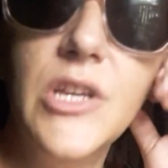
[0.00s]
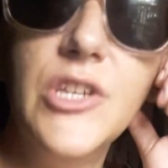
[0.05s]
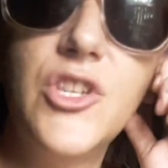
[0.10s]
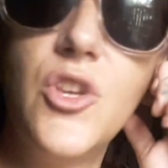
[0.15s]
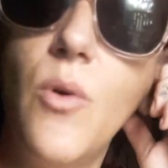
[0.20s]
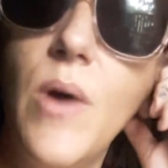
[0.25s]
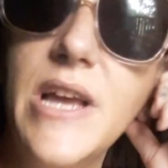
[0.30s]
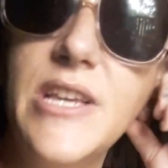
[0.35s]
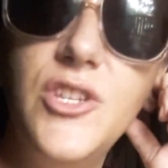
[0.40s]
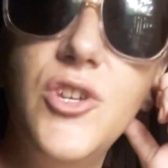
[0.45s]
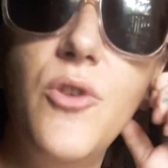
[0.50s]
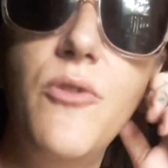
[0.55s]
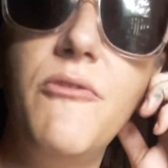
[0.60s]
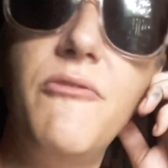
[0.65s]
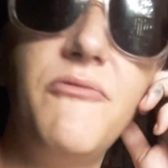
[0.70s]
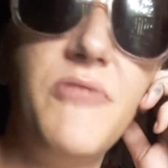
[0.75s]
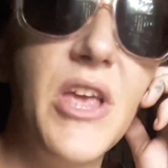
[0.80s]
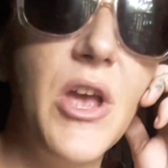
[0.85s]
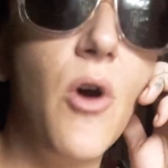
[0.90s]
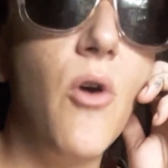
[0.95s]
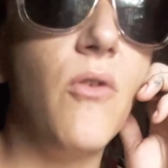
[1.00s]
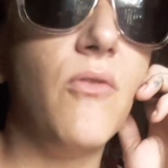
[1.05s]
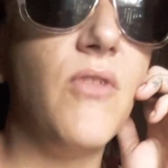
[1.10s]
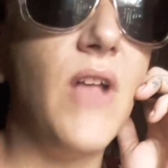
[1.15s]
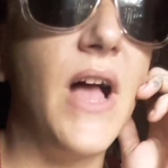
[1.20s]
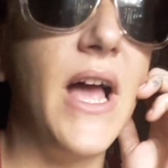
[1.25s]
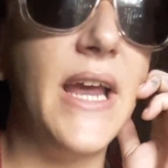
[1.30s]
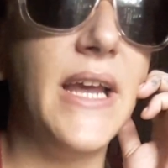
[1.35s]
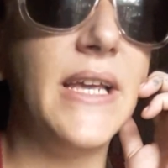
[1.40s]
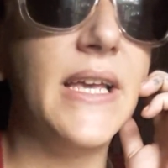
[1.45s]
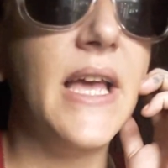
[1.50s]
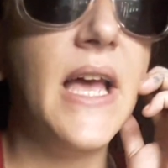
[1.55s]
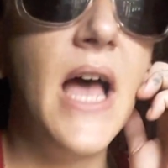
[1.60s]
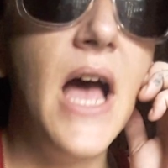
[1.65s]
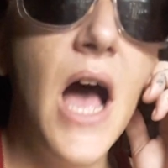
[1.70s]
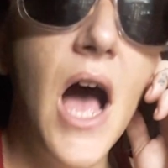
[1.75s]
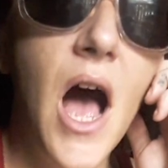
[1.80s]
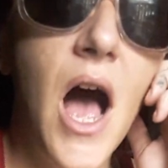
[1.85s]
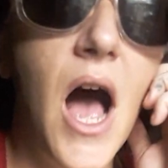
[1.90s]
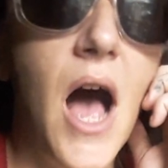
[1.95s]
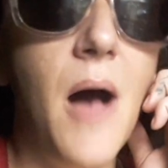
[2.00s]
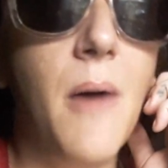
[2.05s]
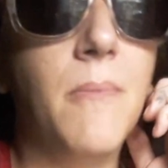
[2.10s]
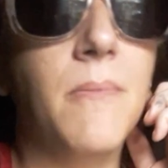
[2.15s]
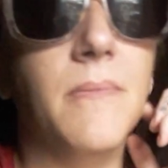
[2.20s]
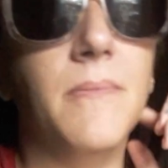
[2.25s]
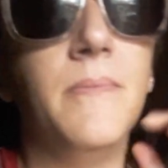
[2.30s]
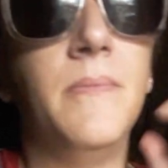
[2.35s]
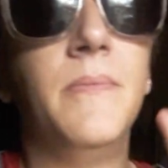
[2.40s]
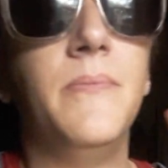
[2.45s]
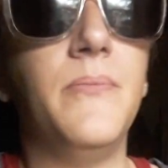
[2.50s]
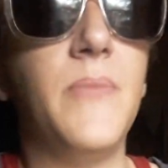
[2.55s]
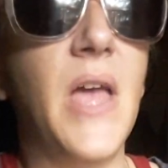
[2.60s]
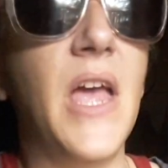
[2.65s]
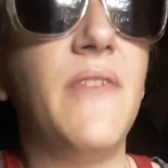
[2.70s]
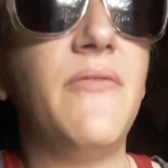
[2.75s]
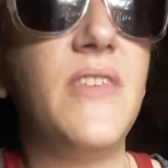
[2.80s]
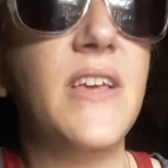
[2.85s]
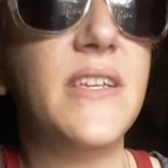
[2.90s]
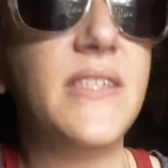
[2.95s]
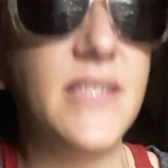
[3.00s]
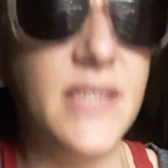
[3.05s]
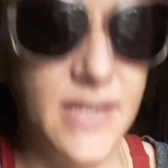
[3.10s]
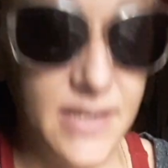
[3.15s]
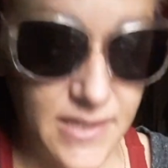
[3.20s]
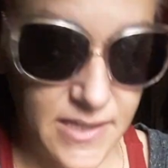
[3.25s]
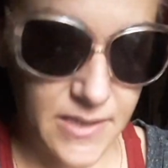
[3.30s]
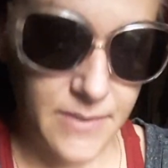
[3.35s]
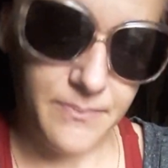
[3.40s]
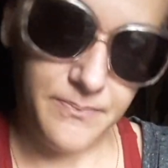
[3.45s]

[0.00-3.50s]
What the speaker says: So I do feel like if this is